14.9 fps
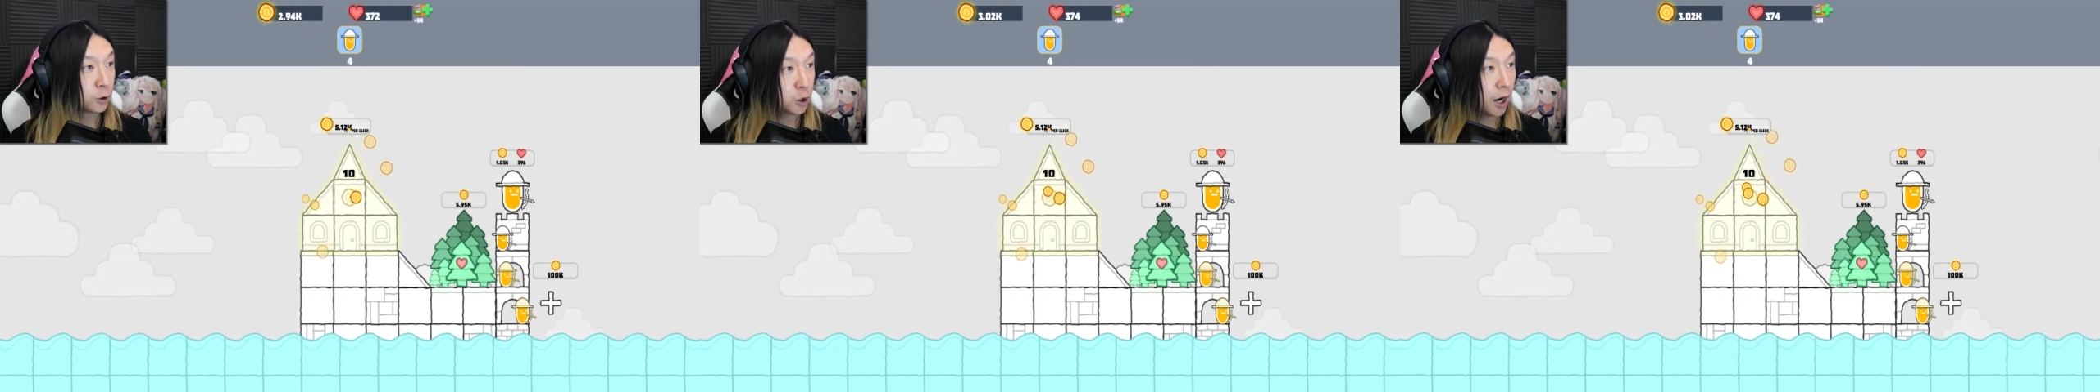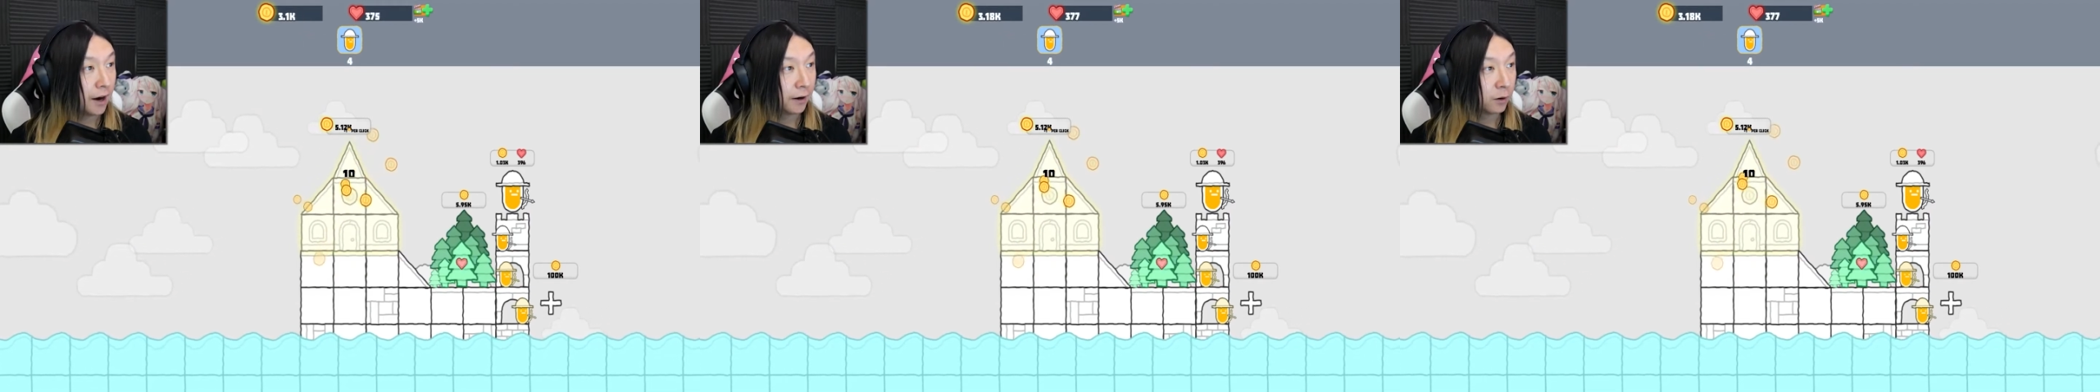
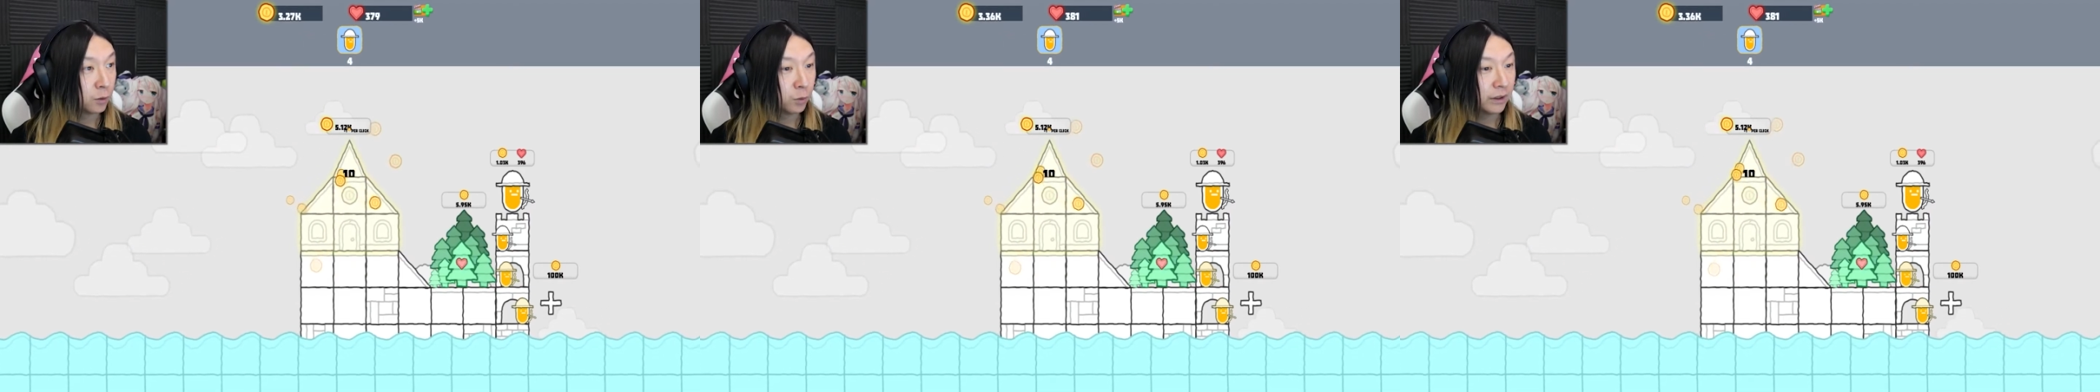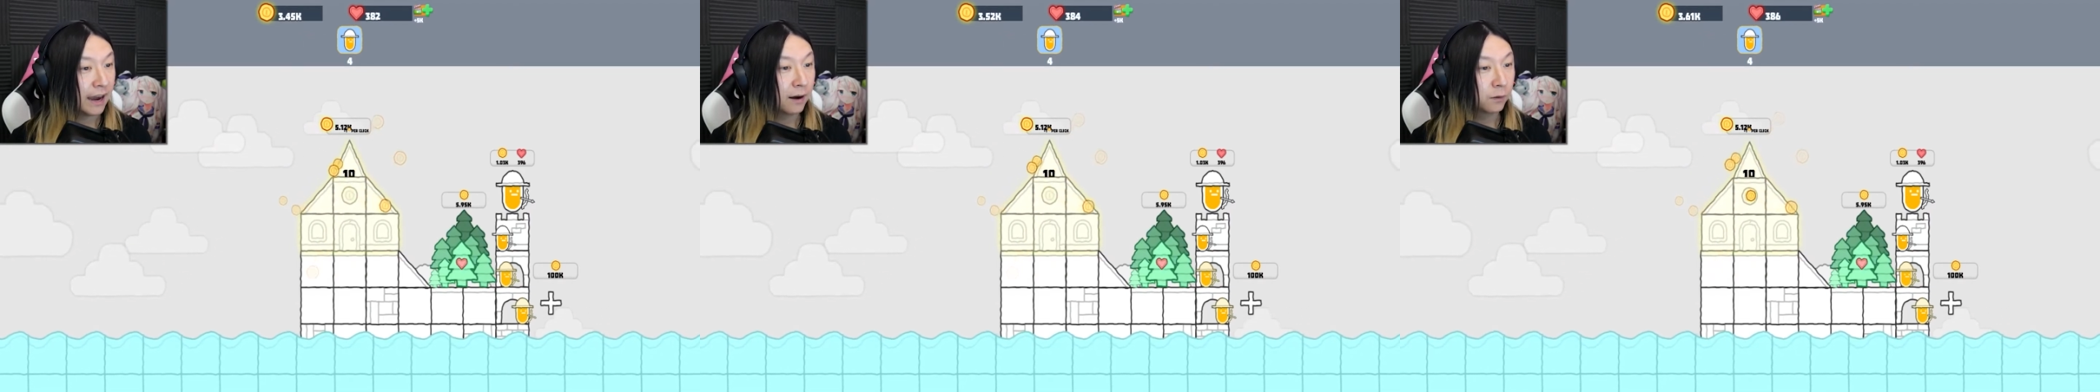tired
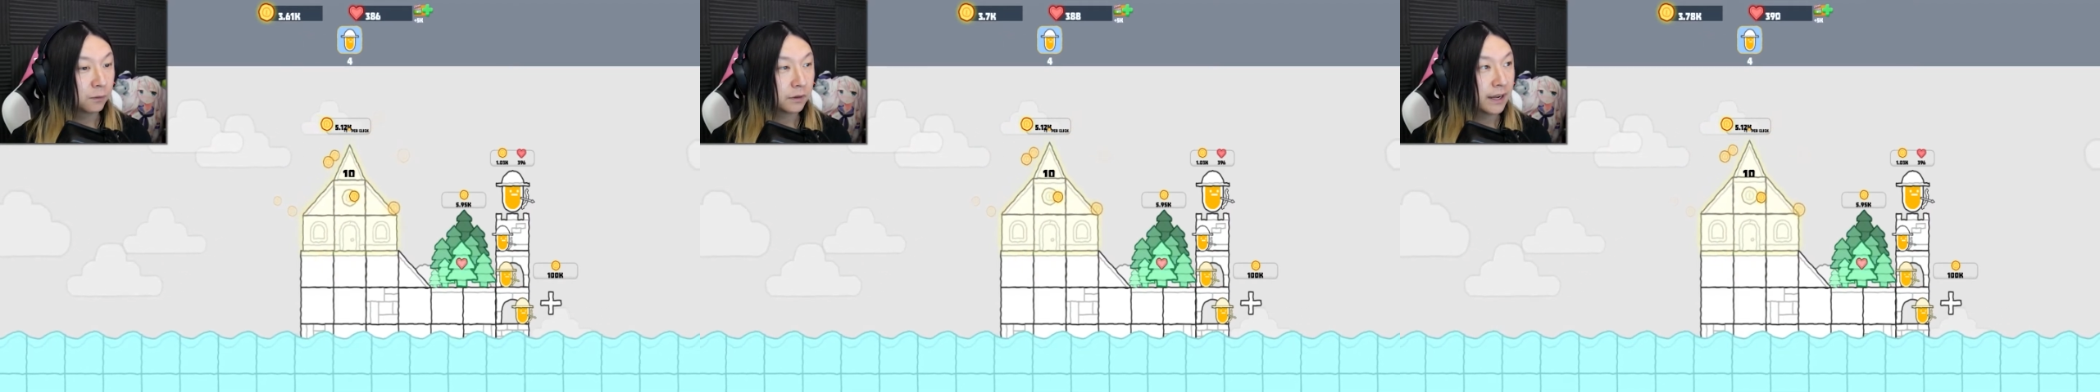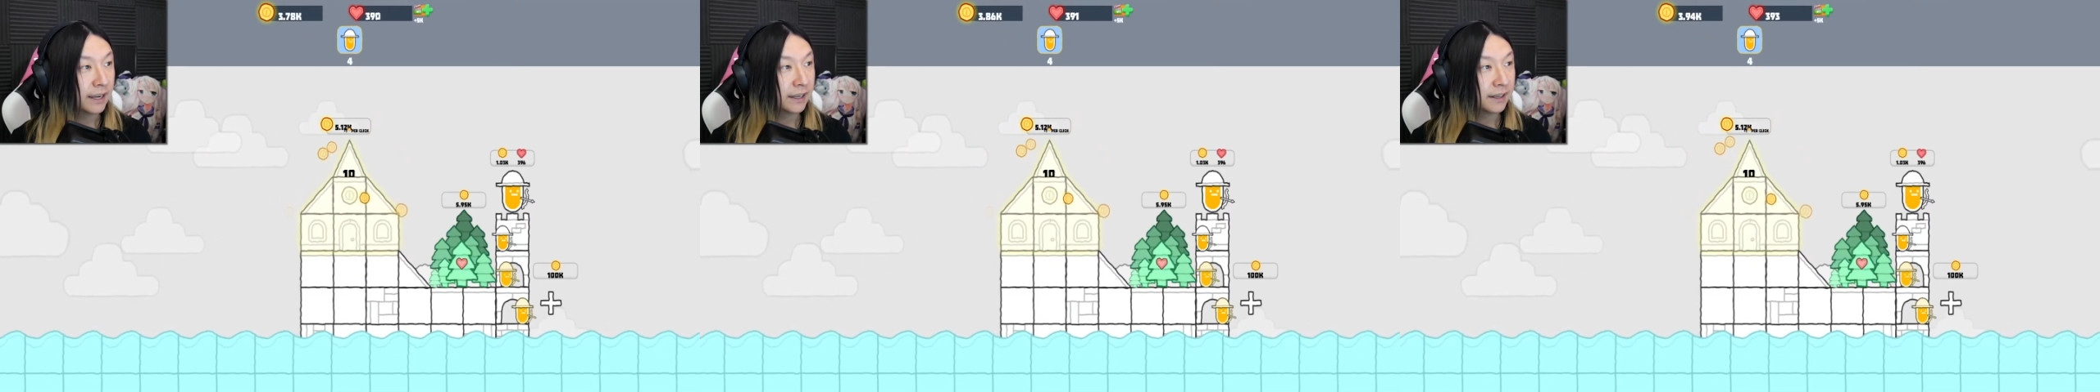
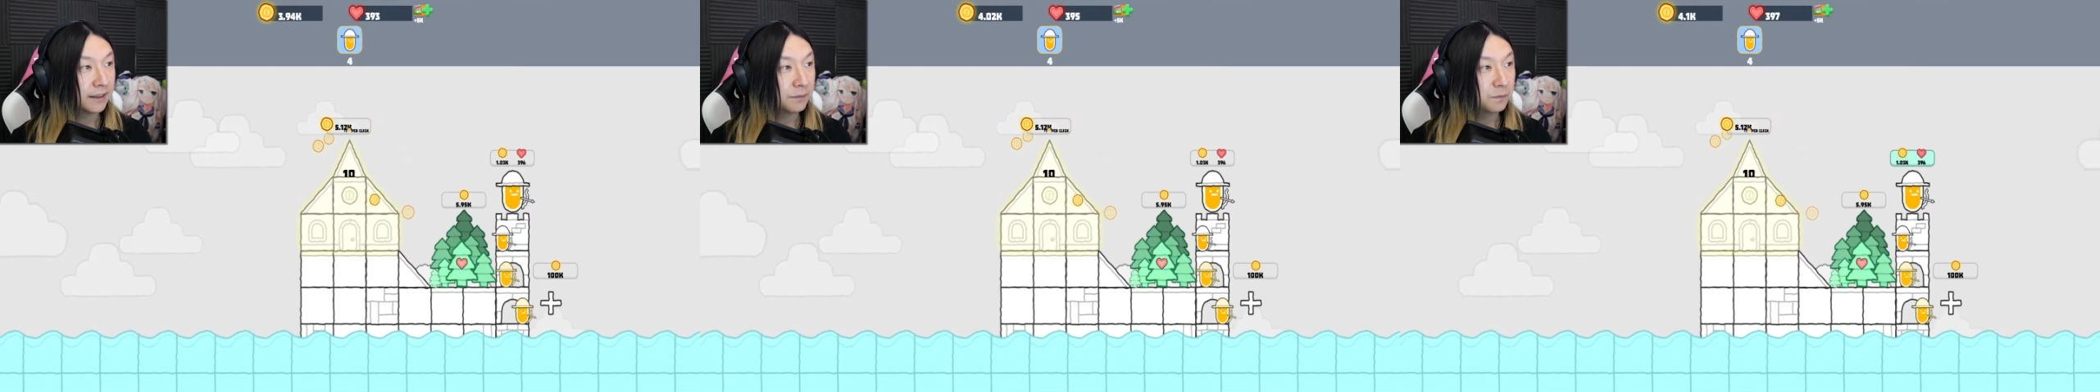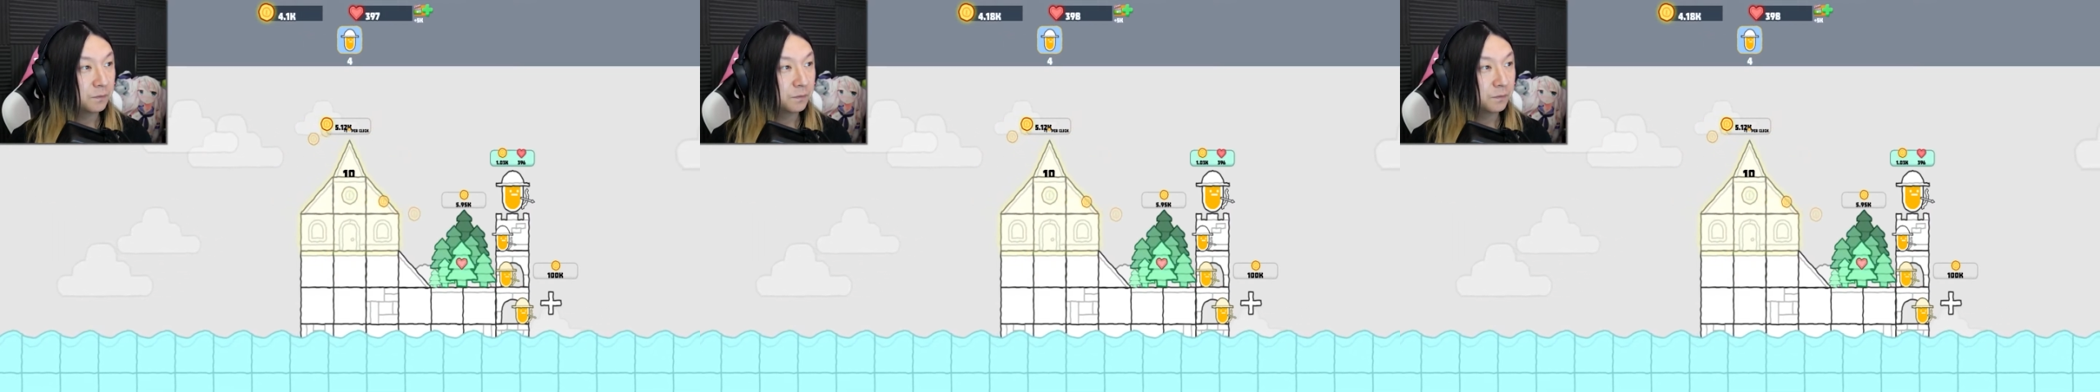without like